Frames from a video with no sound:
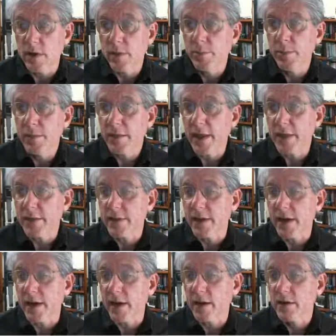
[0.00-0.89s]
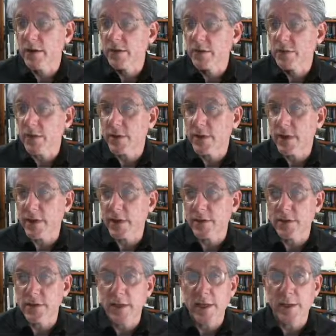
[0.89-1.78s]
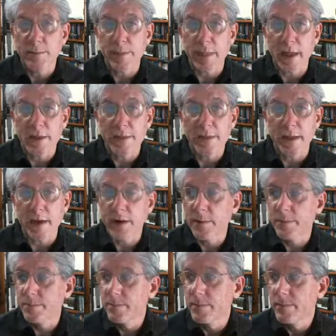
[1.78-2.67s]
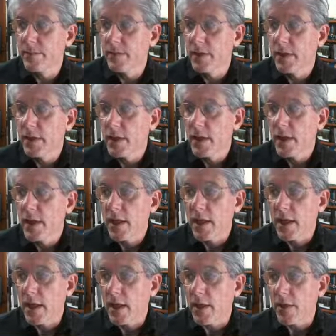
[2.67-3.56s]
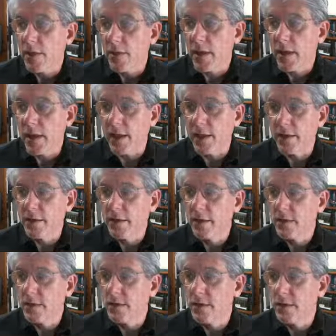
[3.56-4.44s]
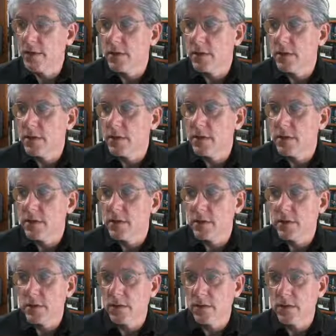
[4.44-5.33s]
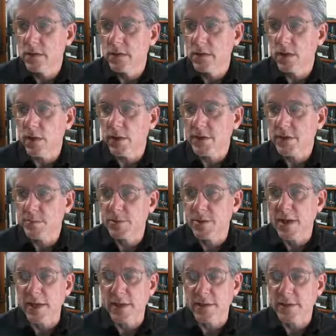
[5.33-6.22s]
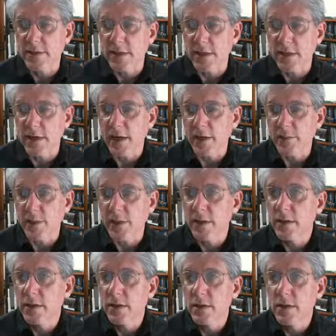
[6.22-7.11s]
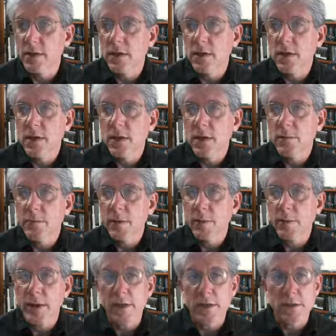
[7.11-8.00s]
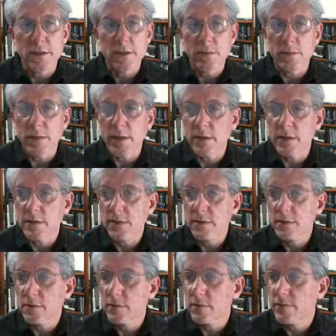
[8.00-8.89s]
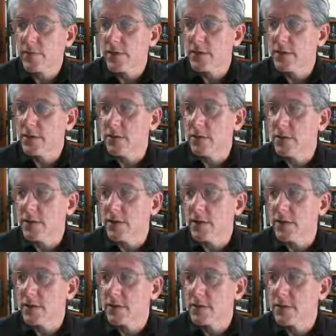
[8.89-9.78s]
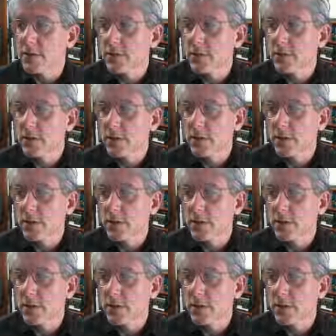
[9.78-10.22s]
put that there, so I think I can keep that there. And then, except you can't see it anyway. Maybe I can do this. If I do this,